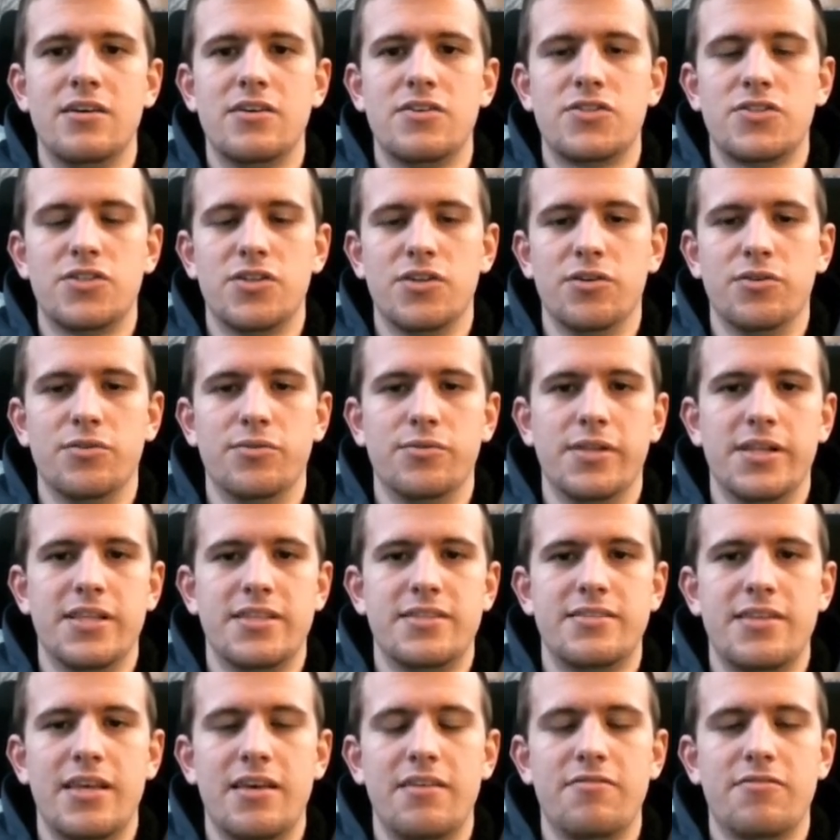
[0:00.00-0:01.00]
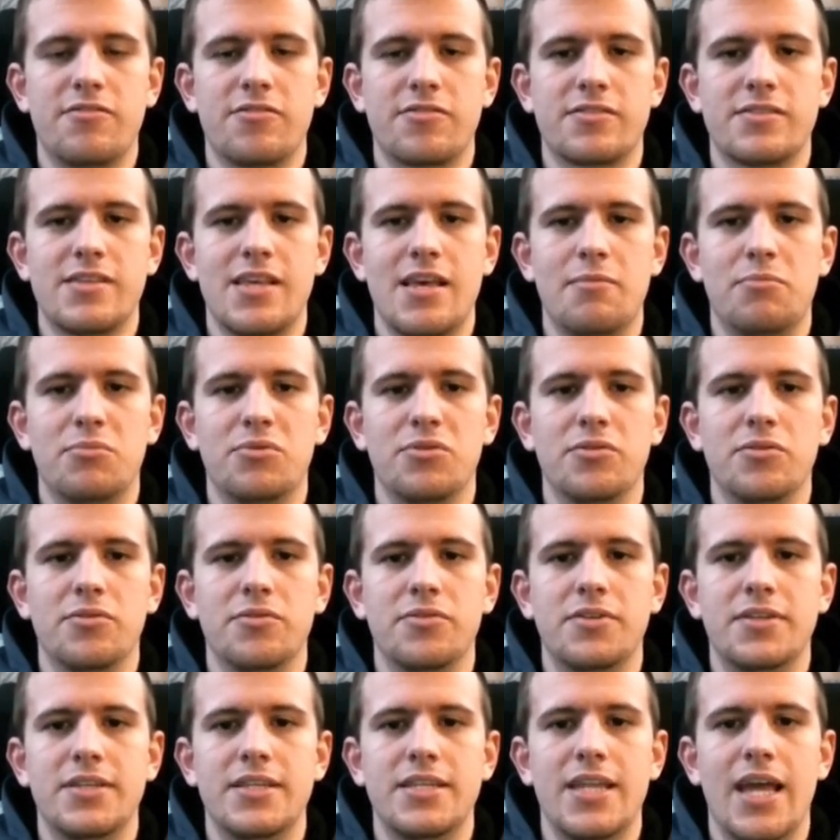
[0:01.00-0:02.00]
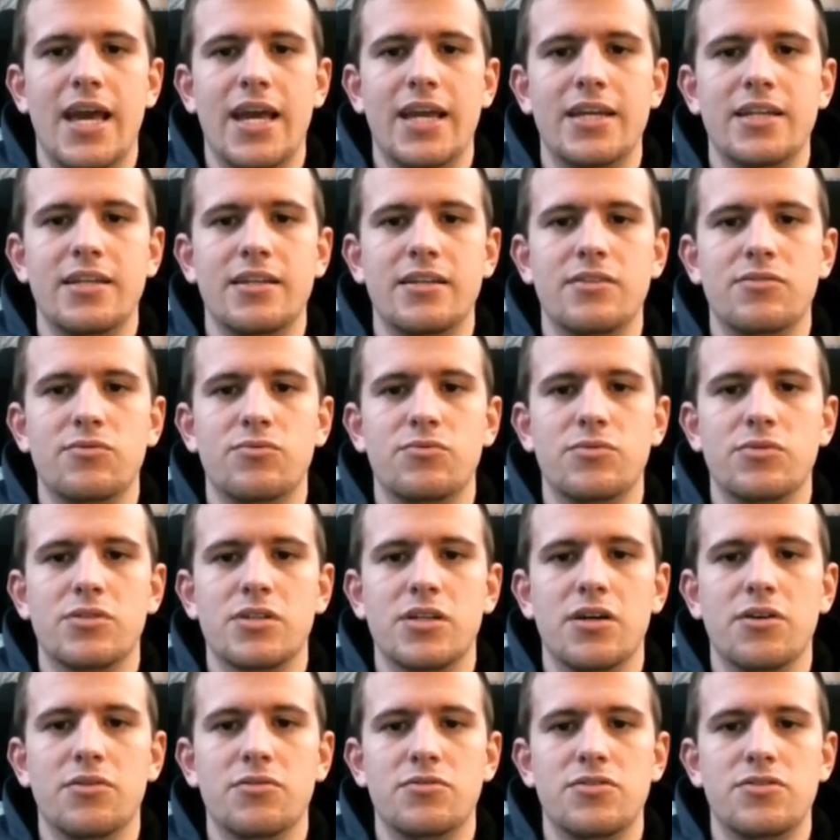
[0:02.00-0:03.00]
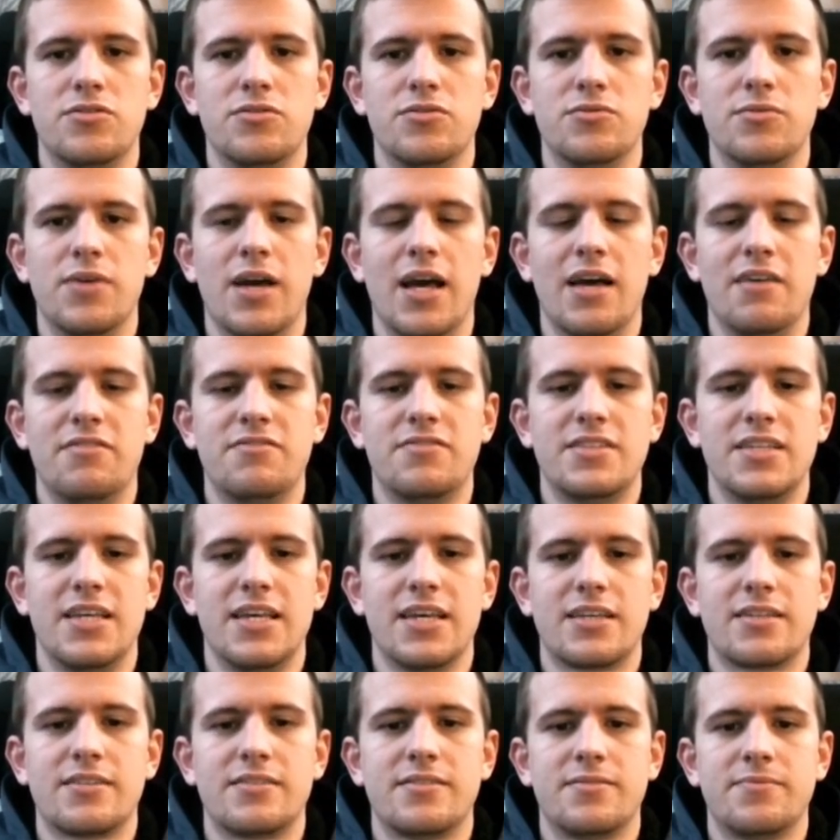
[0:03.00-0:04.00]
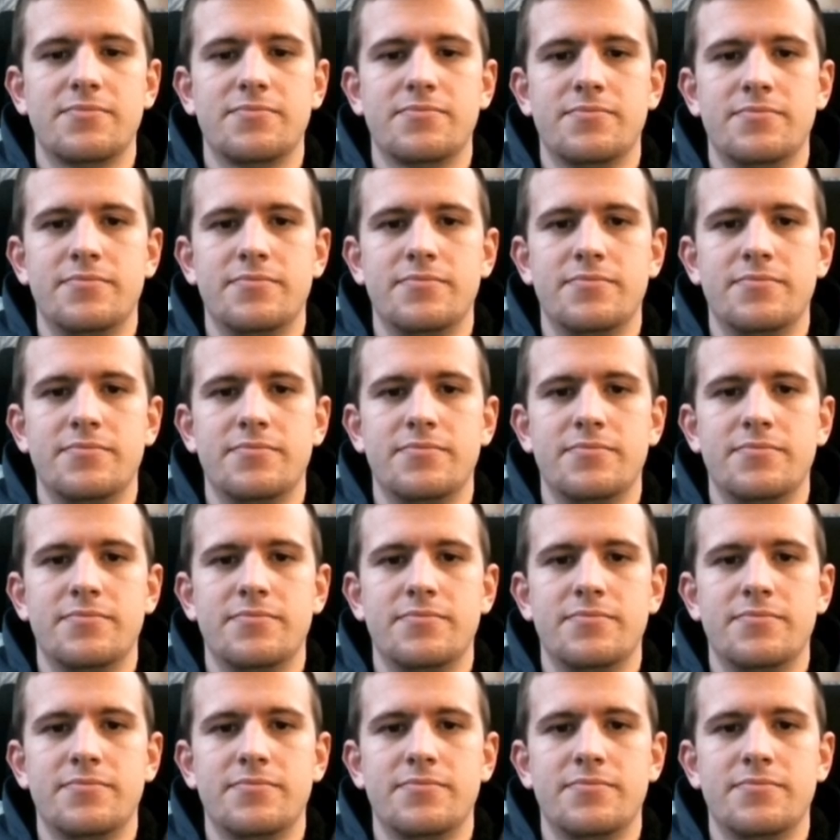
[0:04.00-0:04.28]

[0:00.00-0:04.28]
So let's say, for example, knight will go to f6.